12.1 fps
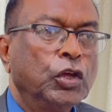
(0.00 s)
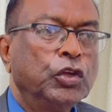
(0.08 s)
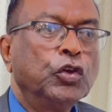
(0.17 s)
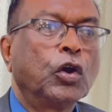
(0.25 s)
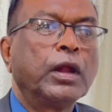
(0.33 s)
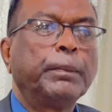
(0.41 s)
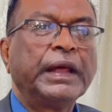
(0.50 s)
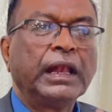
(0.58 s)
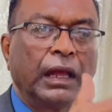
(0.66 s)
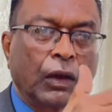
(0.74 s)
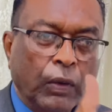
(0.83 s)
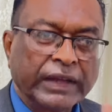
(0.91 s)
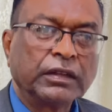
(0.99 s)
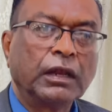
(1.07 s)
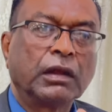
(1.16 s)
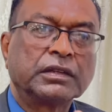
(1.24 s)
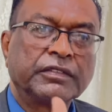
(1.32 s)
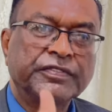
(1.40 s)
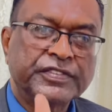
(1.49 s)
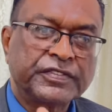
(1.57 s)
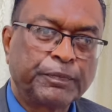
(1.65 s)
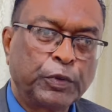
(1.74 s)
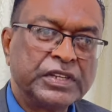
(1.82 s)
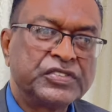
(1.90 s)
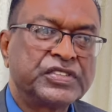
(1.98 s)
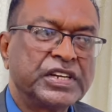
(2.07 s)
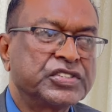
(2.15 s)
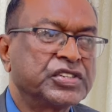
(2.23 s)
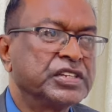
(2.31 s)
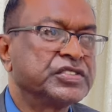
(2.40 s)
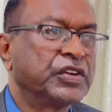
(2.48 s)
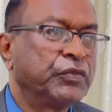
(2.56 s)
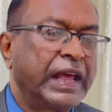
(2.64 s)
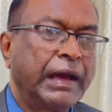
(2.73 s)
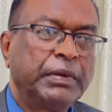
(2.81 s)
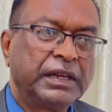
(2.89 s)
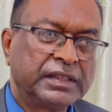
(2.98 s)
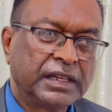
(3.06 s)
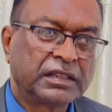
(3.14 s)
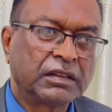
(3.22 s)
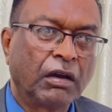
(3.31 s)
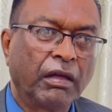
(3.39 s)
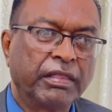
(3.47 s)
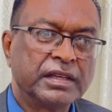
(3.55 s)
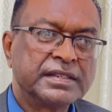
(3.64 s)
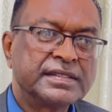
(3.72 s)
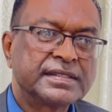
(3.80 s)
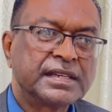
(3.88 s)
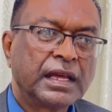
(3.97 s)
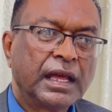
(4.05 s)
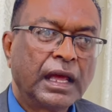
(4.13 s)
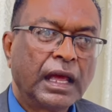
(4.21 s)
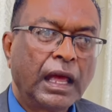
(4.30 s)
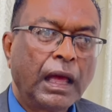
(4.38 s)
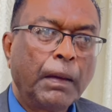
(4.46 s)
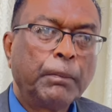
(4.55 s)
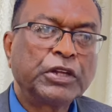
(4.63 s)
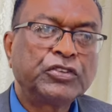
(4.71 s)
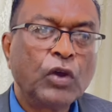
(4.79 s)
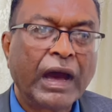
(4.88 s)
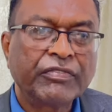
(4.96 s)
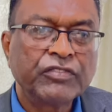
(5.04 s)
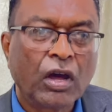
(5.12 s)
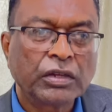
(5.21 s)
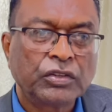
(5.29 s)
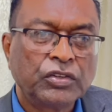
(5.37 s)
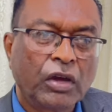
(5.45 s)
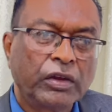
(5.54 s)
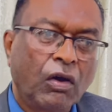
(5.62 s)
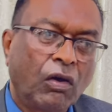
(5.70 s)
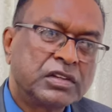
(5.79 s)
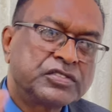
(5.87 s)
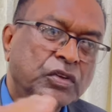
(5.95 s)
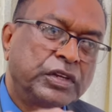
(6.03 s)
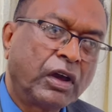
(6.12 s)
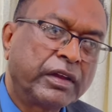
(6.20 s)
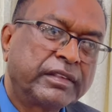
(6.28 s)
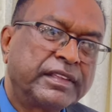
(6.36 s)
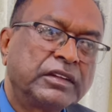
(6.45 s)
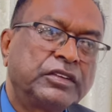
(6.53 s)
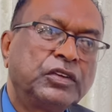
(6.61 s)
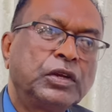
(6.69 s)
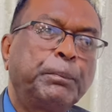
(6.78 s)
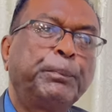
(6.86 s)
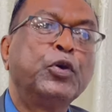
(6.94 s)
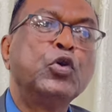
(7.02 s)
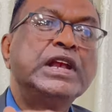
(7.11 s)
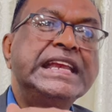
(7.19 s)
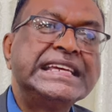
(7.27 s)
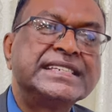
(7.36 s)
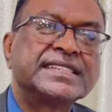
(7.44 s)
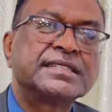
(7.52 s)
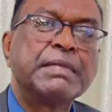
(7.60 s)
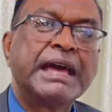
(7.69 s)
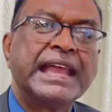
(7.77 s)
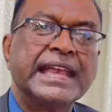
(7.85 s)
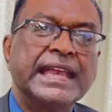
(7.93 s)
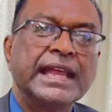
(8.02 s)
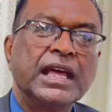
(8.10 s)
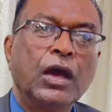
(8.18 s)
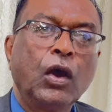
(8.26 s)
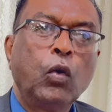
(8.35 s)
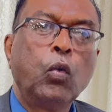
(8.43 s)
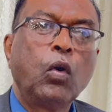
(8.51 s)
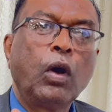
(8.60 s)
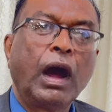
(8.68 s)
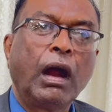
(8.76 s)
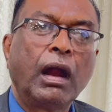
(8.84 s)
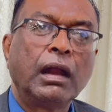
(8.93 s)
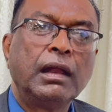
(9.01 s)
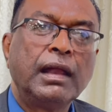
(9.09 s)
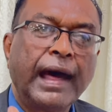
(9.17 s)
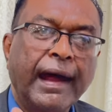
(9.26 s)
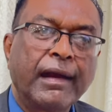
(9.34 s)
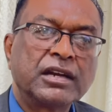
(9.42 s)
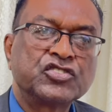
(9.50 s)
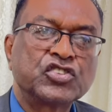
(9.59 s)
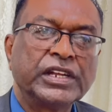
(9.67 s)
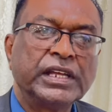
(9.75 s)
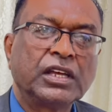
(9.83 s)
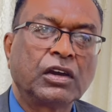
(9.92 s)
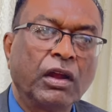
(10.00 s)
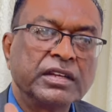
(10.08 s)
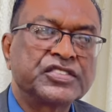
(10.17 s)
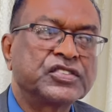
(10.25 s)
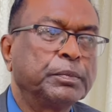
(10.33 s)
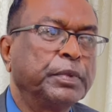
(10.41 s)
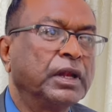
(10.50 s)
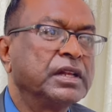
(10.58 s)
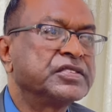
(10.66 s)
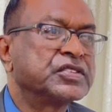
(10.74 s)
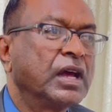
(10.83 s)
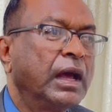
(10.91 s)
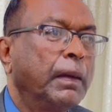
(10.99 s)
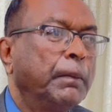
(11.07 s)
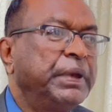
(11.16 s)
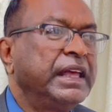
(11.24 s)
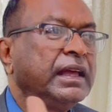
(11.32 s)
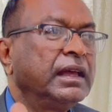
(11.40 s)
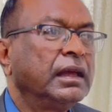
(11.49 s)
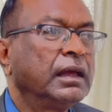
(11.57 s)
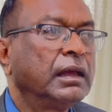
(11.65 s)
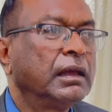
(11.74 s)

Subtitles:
You're going to build quite a lot of police stations and rehabilitate others, but you have not done also the other thing to the policemen, who are largely constables being